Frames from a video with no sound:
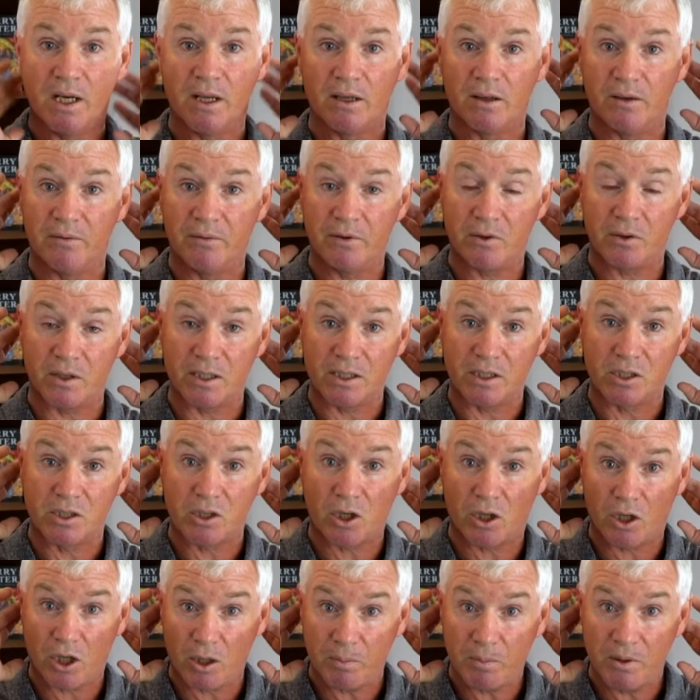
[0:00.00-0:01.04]
The very
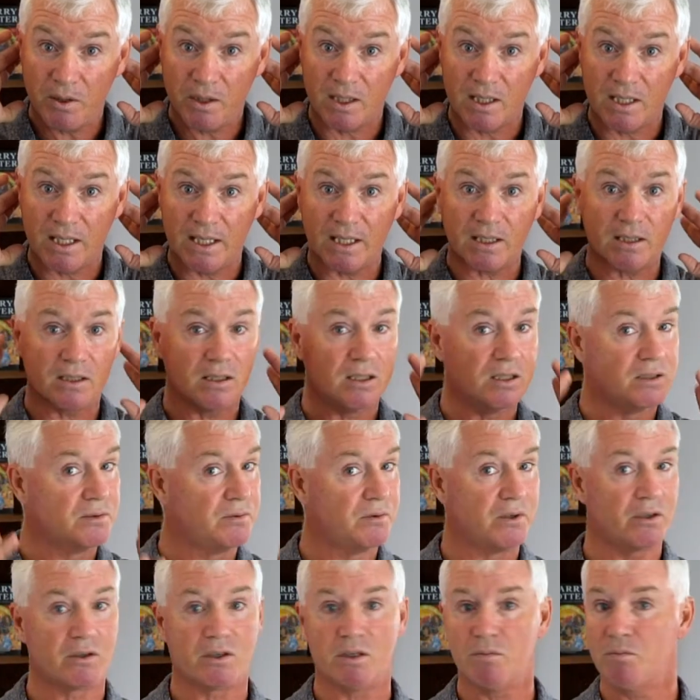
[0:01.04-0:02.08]
top of the neck is
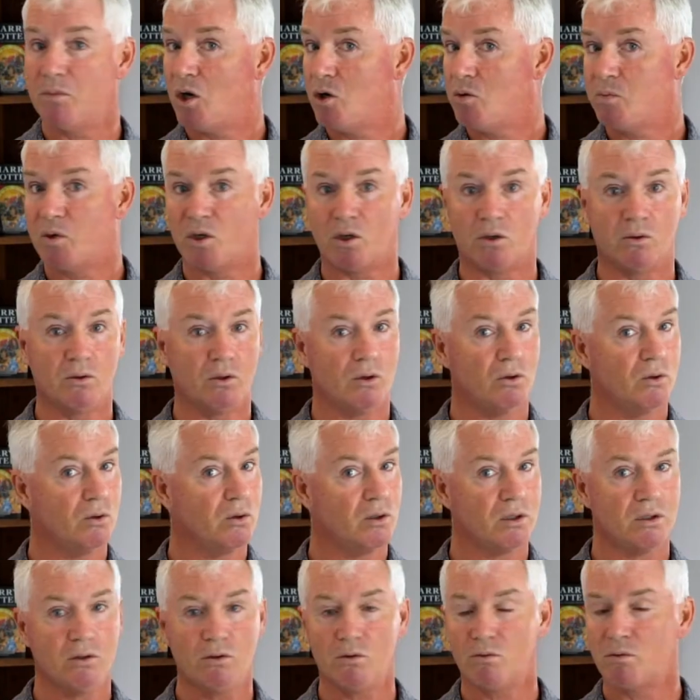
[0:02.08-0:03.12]
very mobile. All
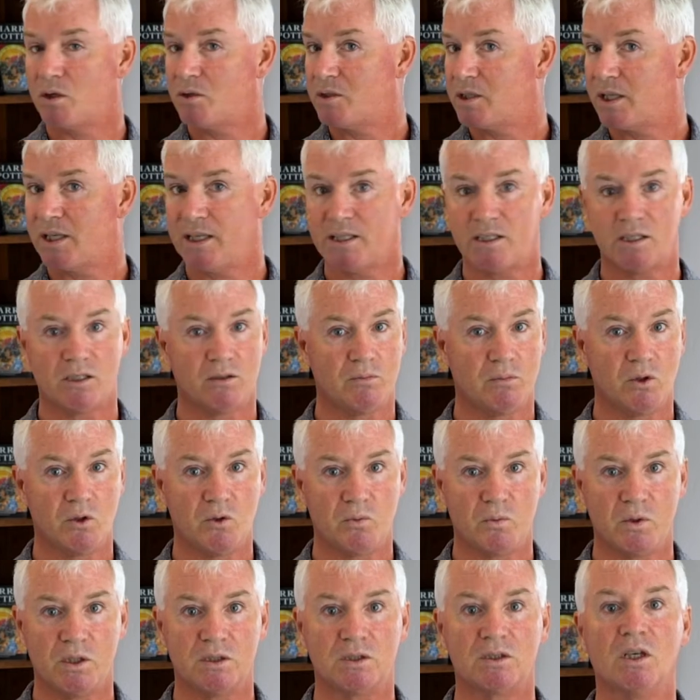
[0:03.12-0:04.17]
your rotation
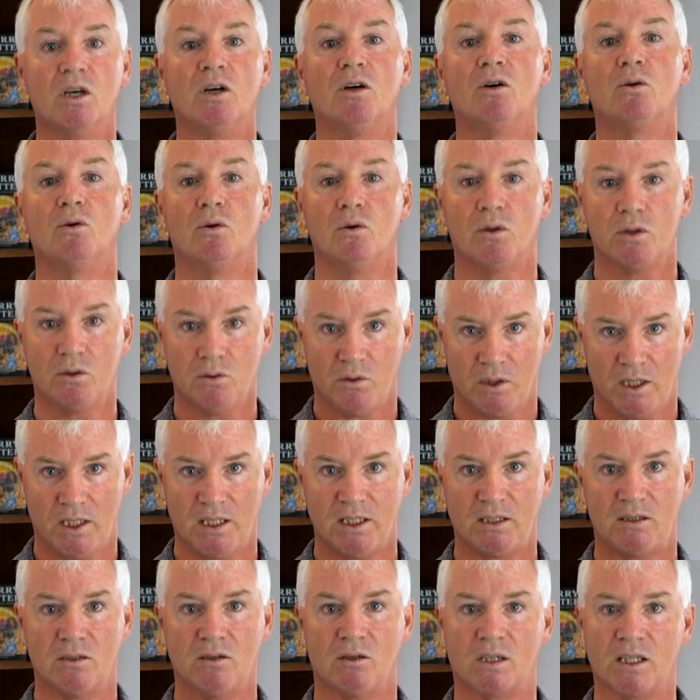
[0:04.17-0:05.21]
movements or your
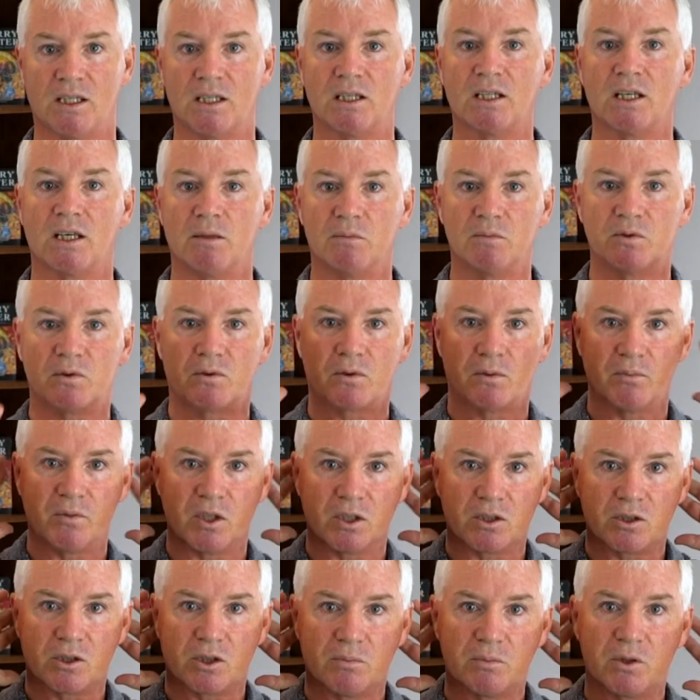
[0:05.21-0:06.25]
head nodding comes from the
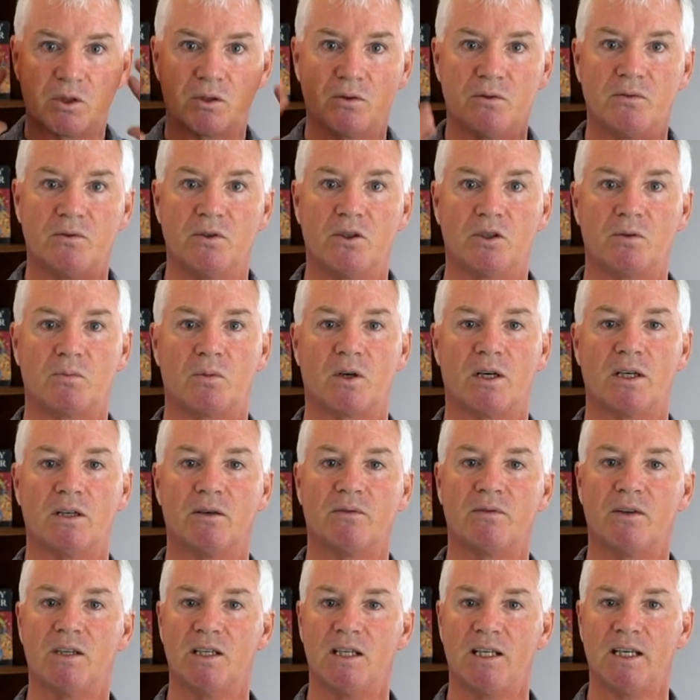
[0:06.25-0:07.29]
top two vertebrae
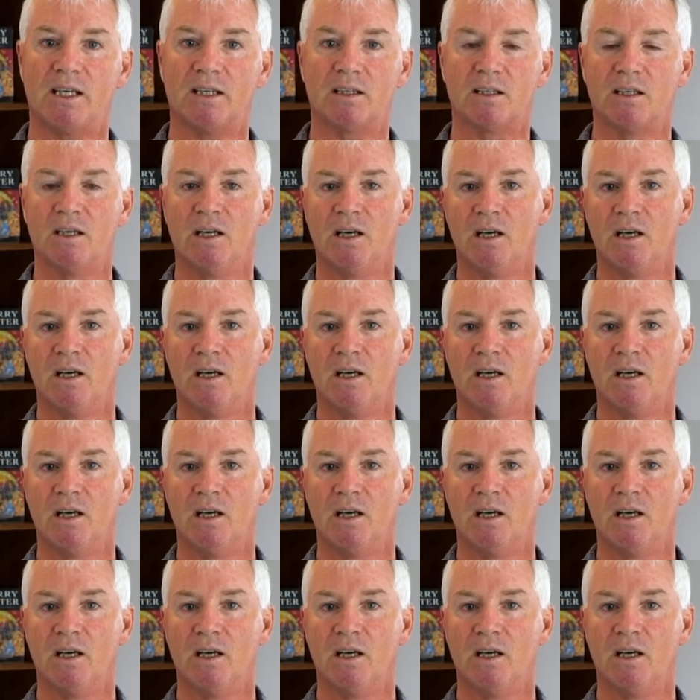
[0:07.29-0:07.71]
of the neck.